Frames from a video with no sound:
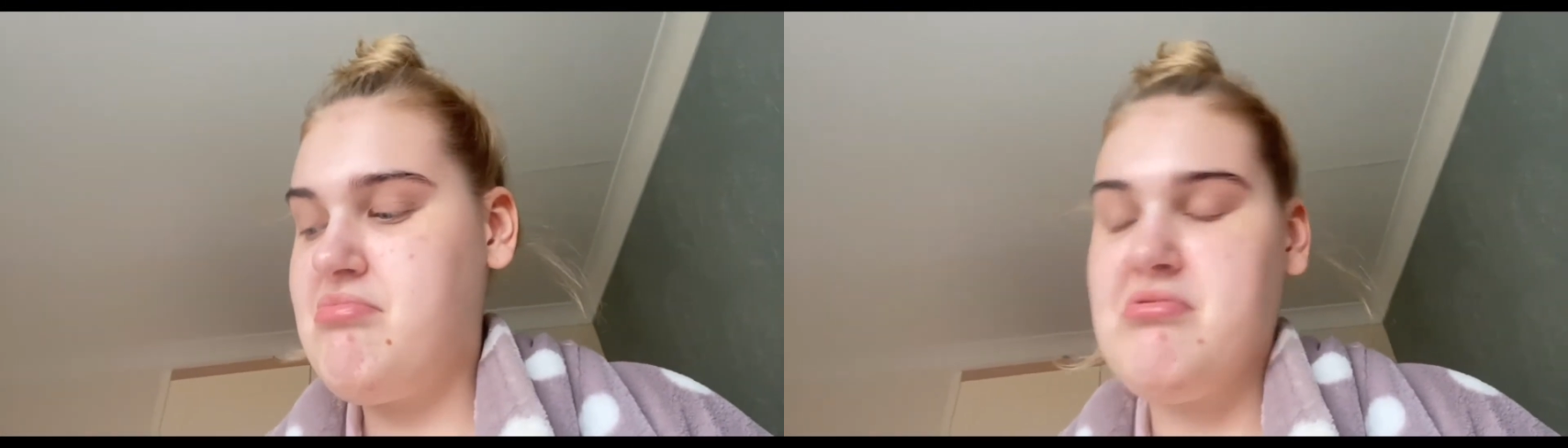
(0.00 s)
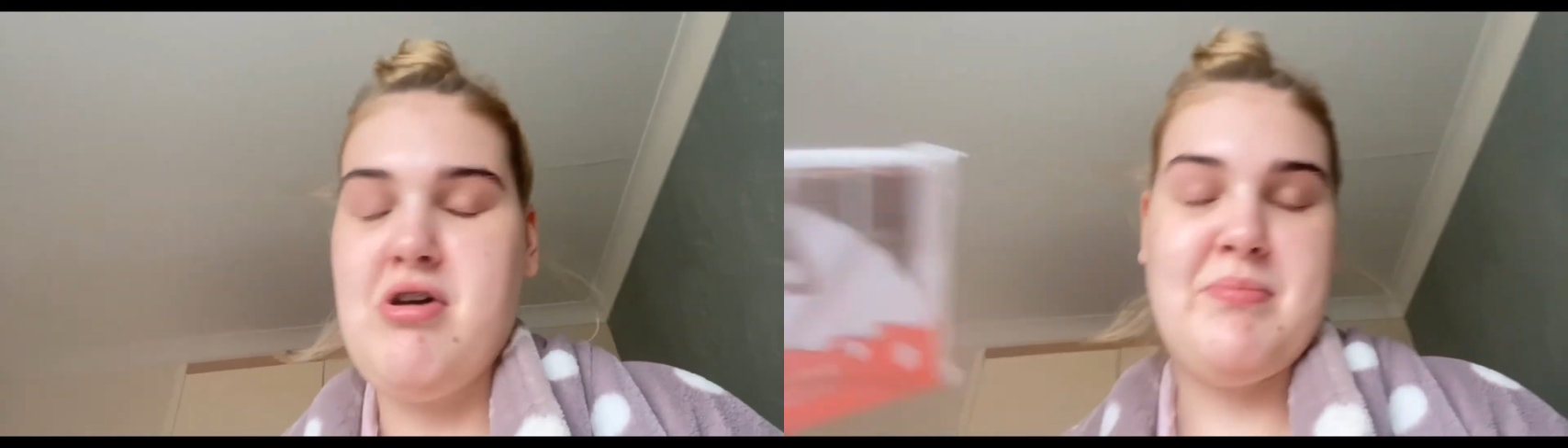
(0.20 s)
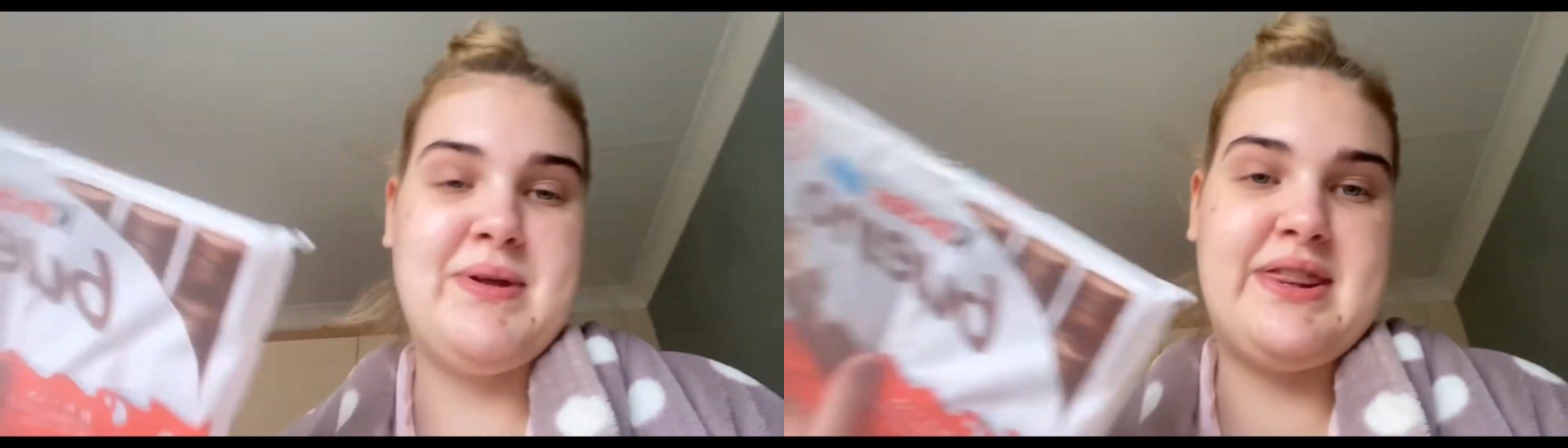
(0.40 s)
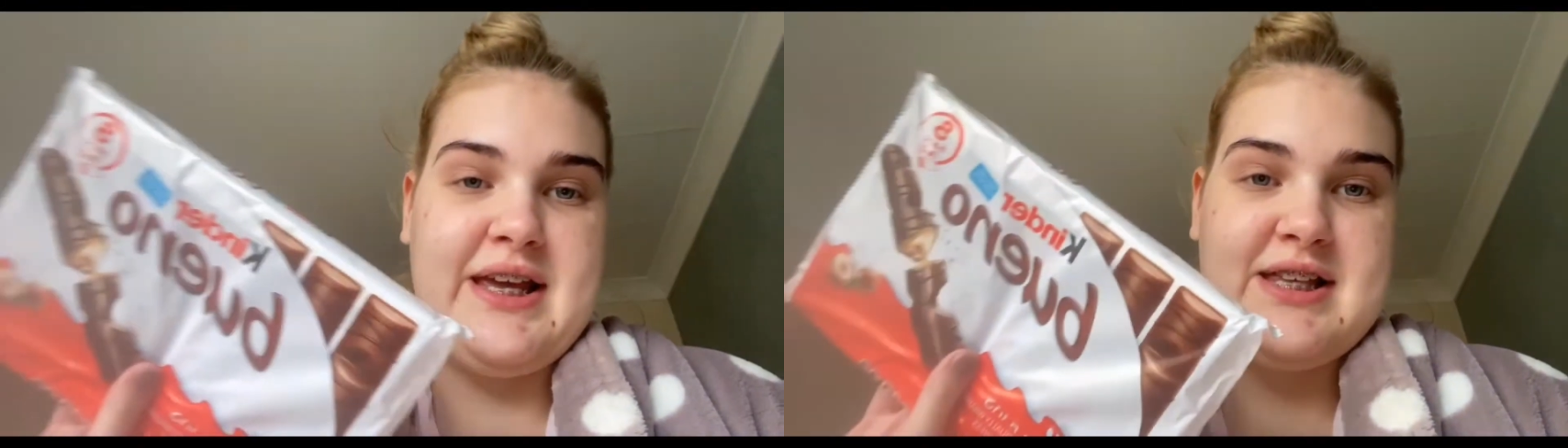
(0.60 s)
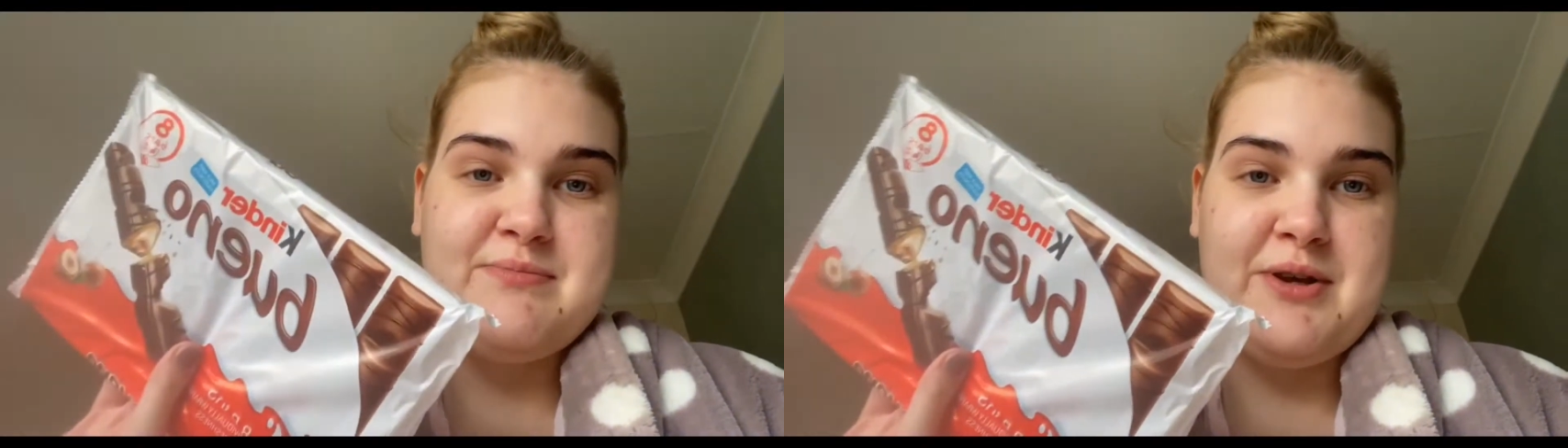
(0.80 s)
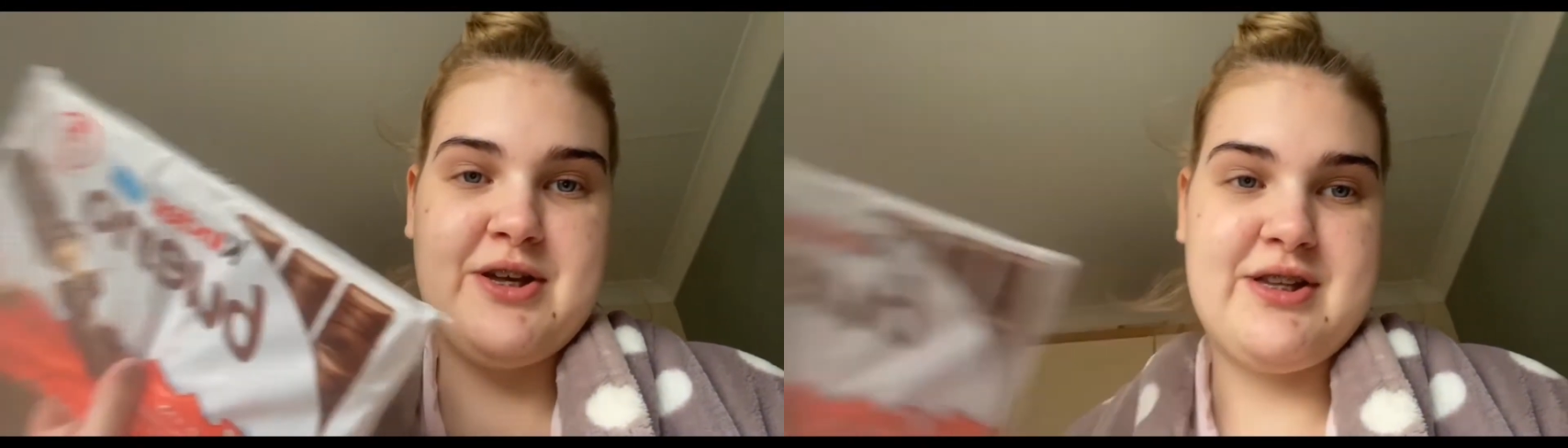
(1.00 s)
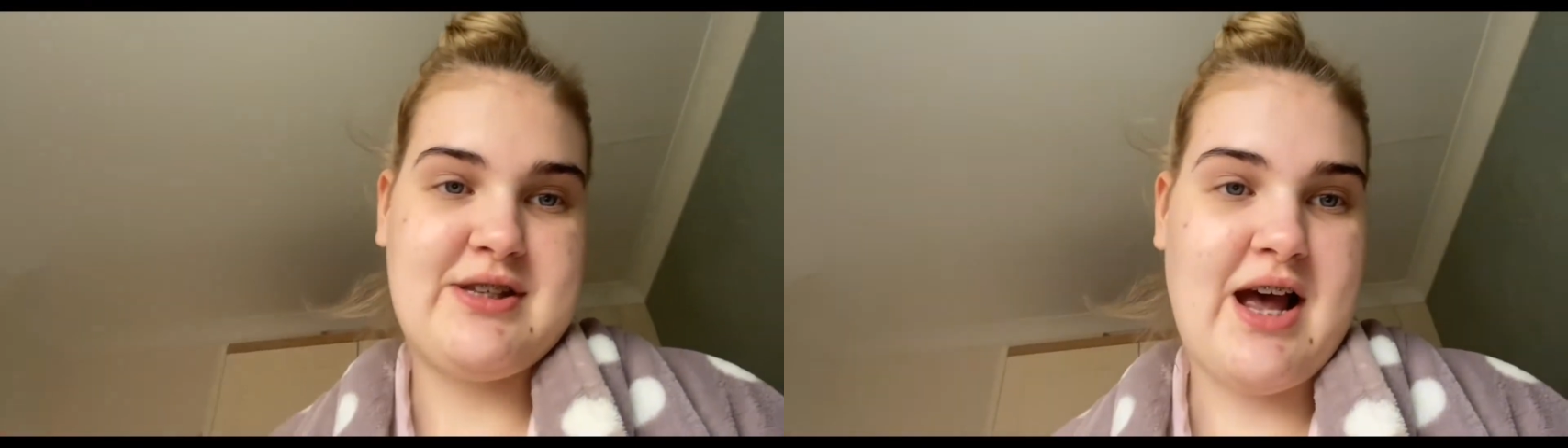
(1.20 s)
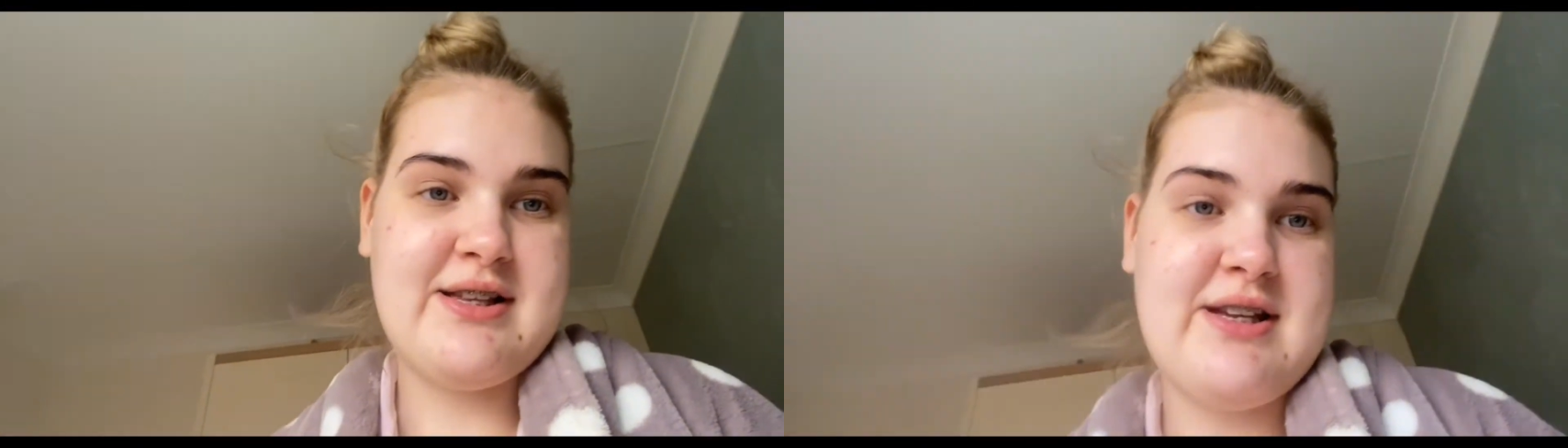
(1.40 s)
got me these because
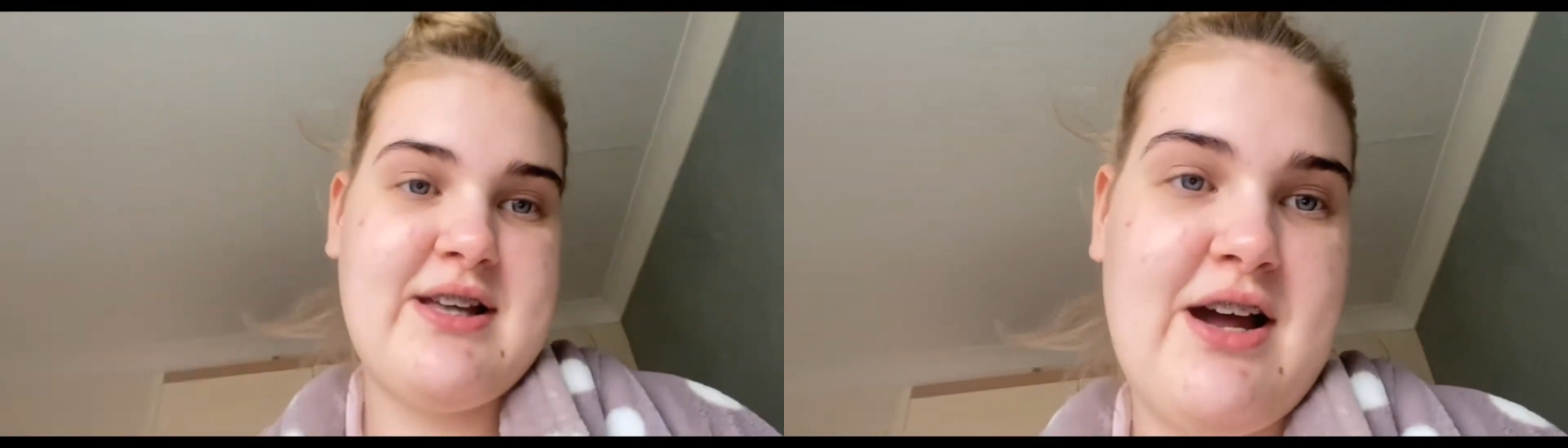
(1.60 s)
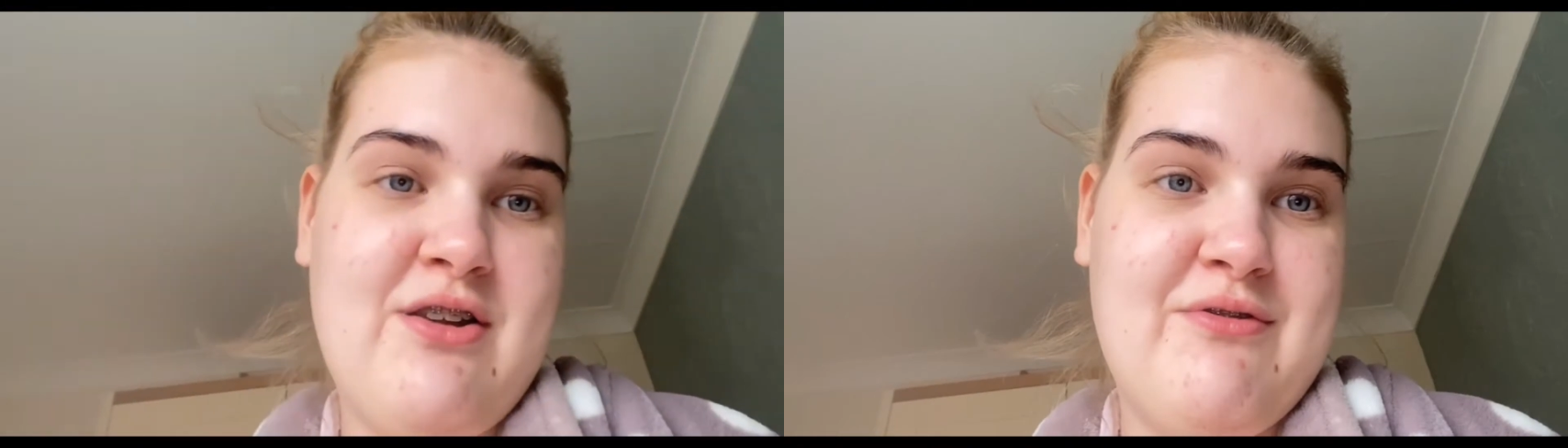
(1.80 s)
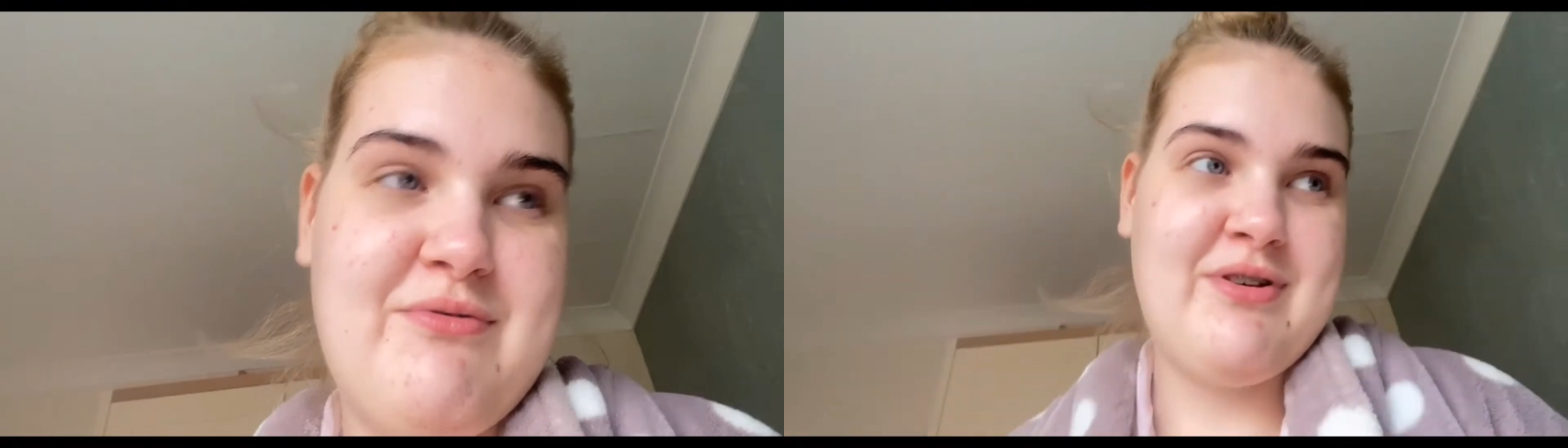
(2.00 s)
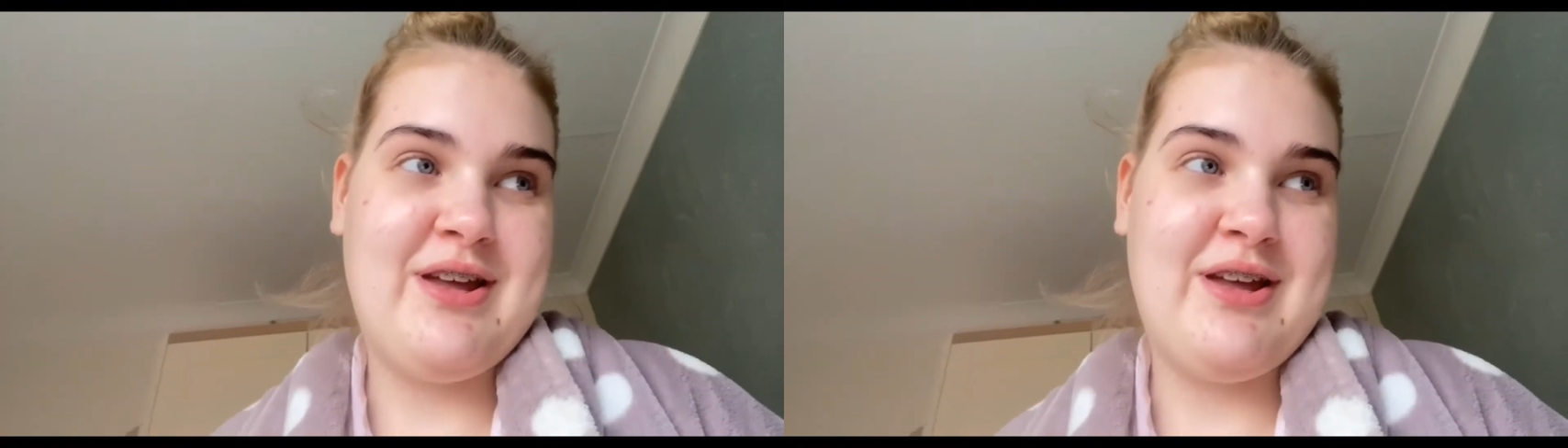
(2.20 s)
I said that I love